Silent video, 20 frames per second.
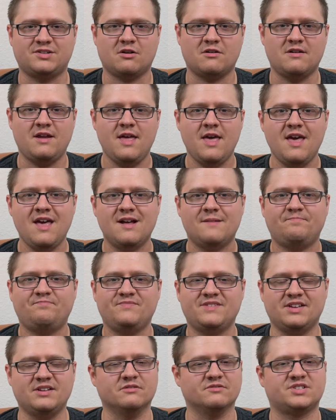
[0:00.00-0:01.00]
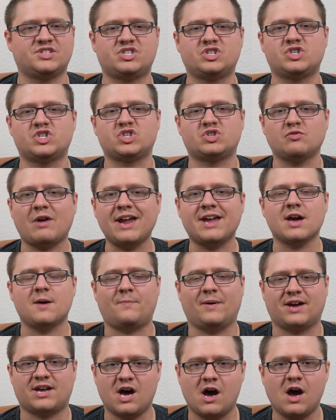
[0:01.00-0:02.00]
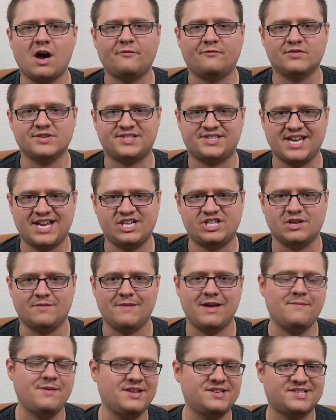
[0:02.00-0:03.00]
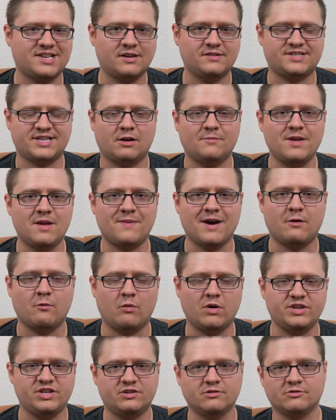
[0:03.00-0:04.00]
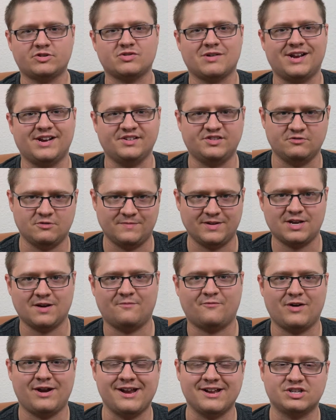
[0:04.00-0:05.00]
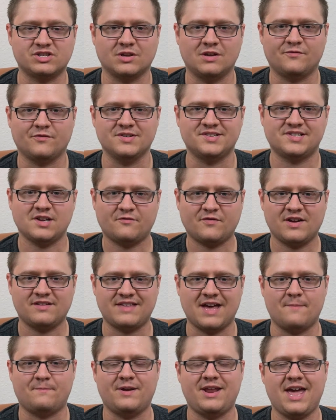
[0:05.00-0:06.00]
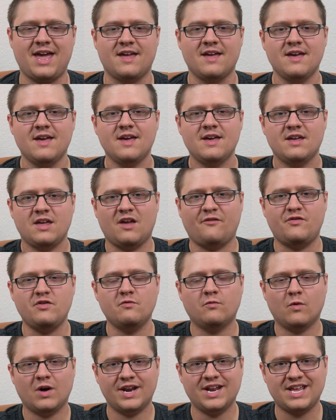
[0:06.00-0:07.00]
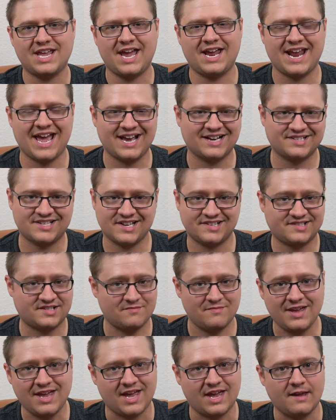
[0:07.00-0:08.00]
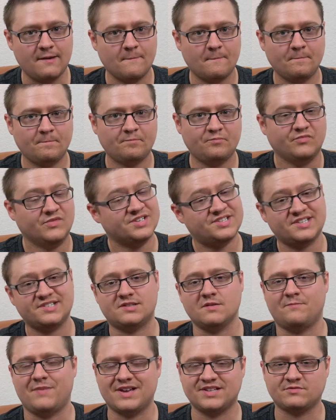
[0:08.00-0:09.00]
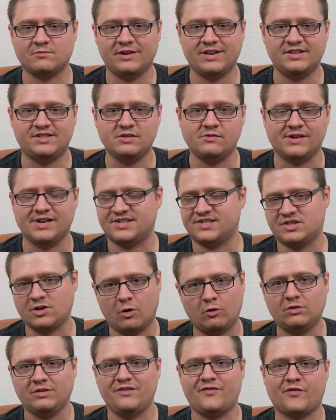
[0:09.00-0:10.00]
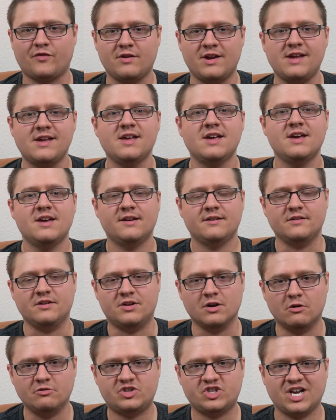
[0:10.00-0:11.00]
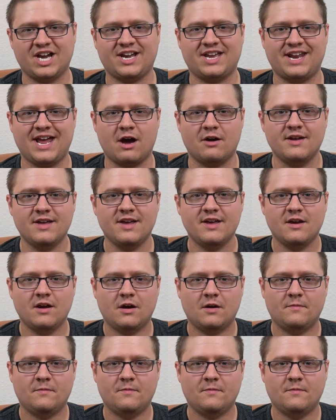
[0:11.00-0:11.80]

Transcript: Start, strike up a conversation. Maybe tell me about what you're trying to do to become financially free, stuff like that. But hey, if you want to gain access to me, this is the best way to do it. It's totally free. Go check it out.